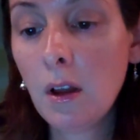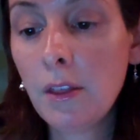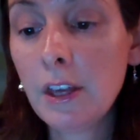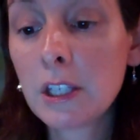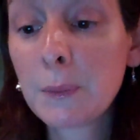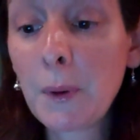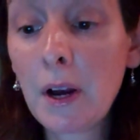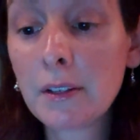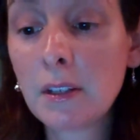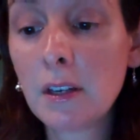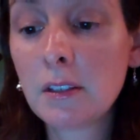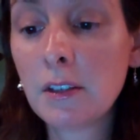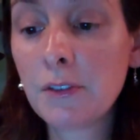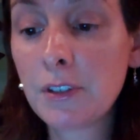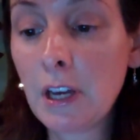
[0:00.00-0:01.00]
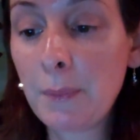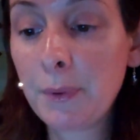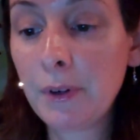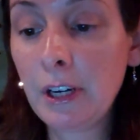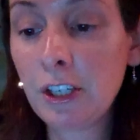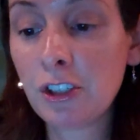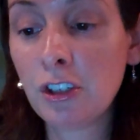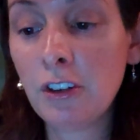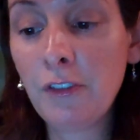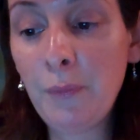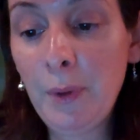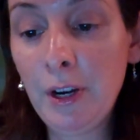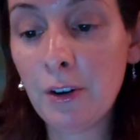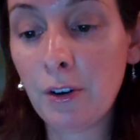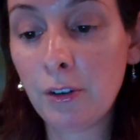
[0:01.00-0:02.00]
This process of separation of
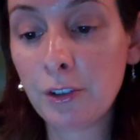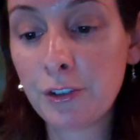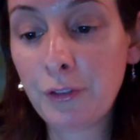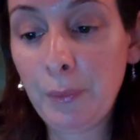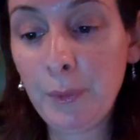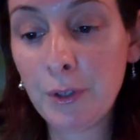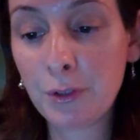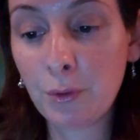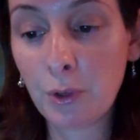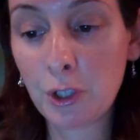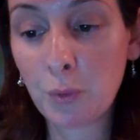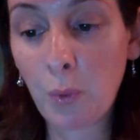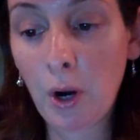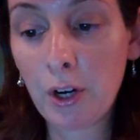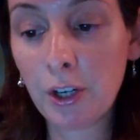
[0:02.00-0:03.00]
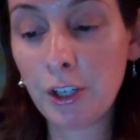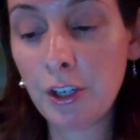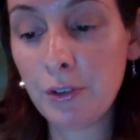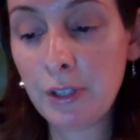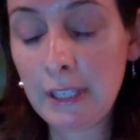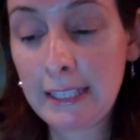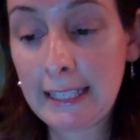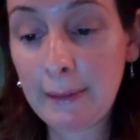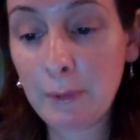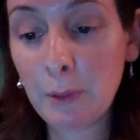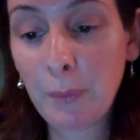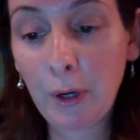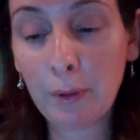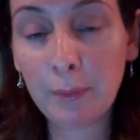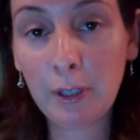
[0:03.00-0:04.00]
minerals from the source water using
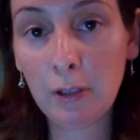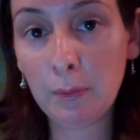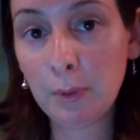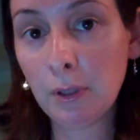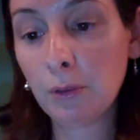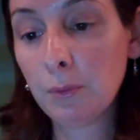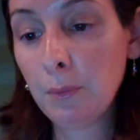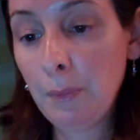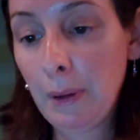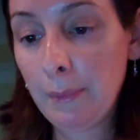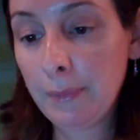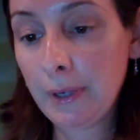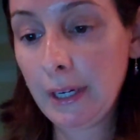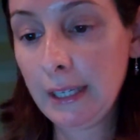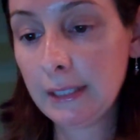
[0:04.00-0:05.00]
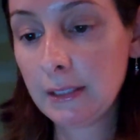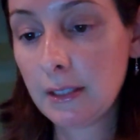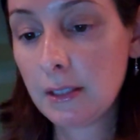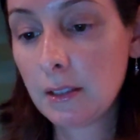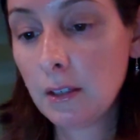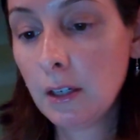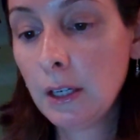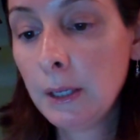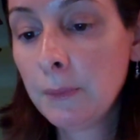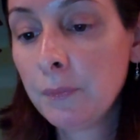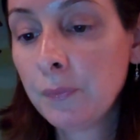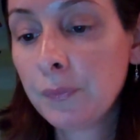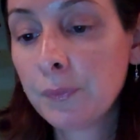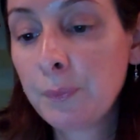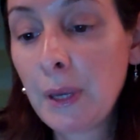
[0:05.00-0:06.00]
semi-permeable membranes.
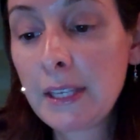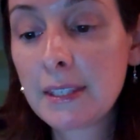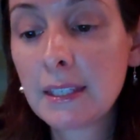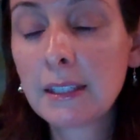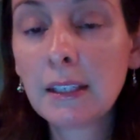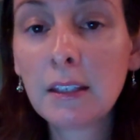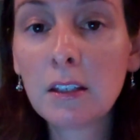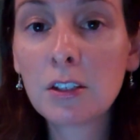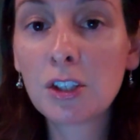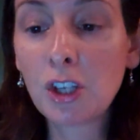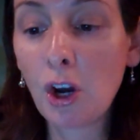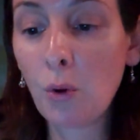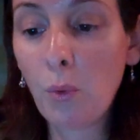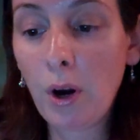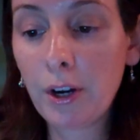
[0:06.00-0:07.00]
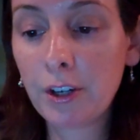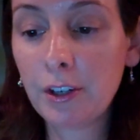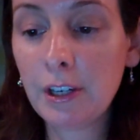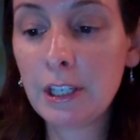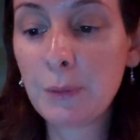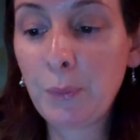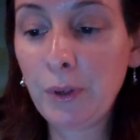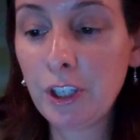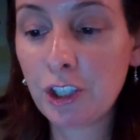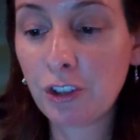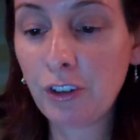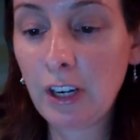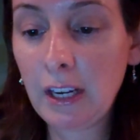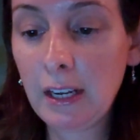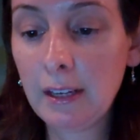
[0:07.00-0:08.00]
Basically, the salt water is
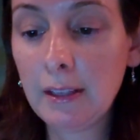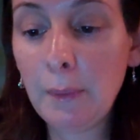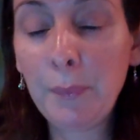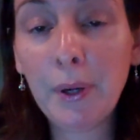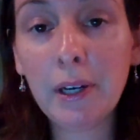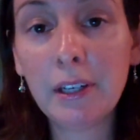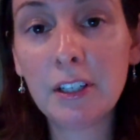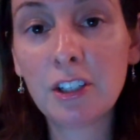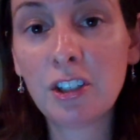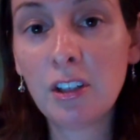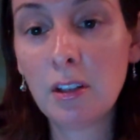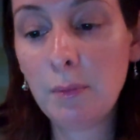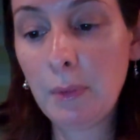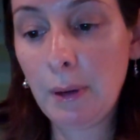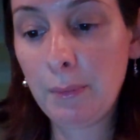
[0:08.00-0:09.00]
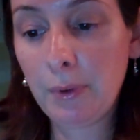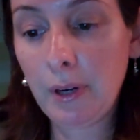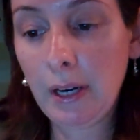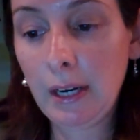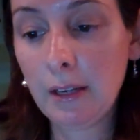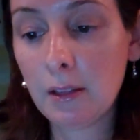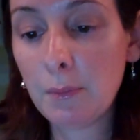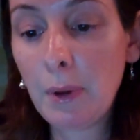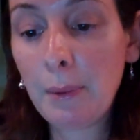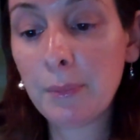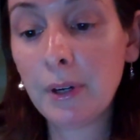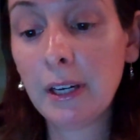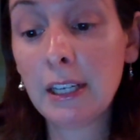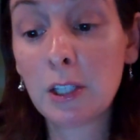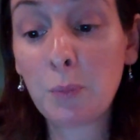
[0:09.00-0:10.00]
pre-treated, then put into the membrane. The
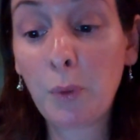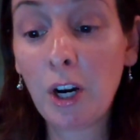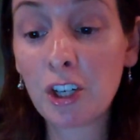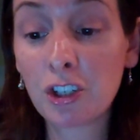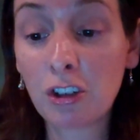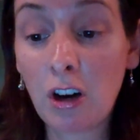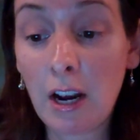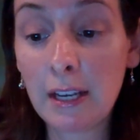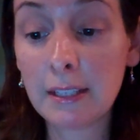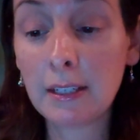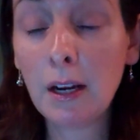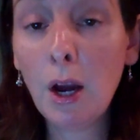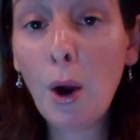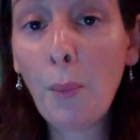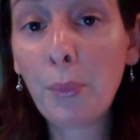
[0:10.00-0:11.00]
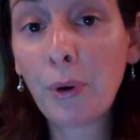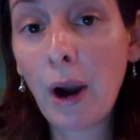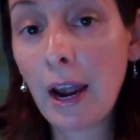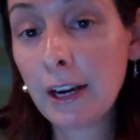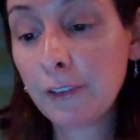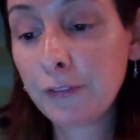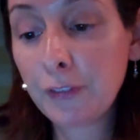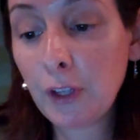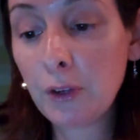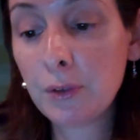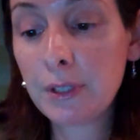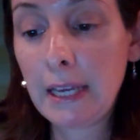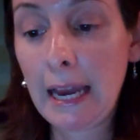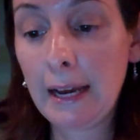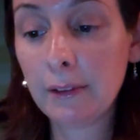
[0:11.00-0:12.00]
membrane is pressurized, brine
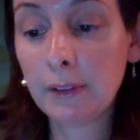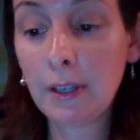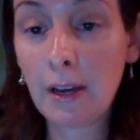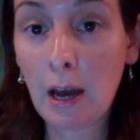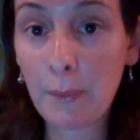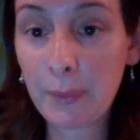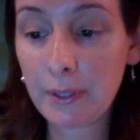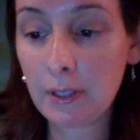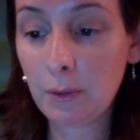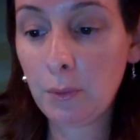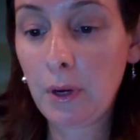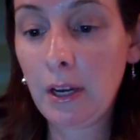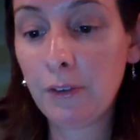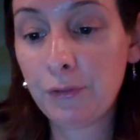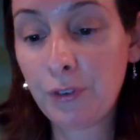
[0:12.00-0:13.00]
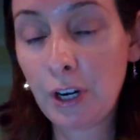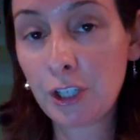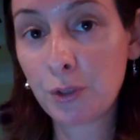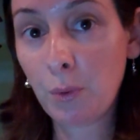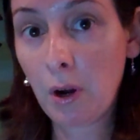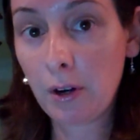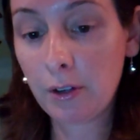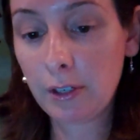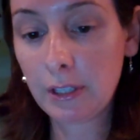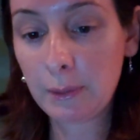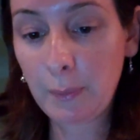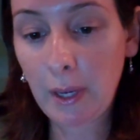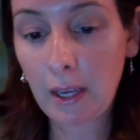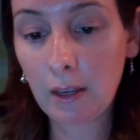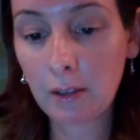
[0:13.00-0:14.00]
flows out the opposite way, and fresh water is
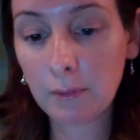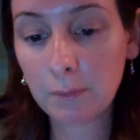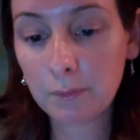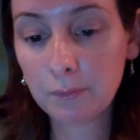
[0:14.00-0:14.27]
made.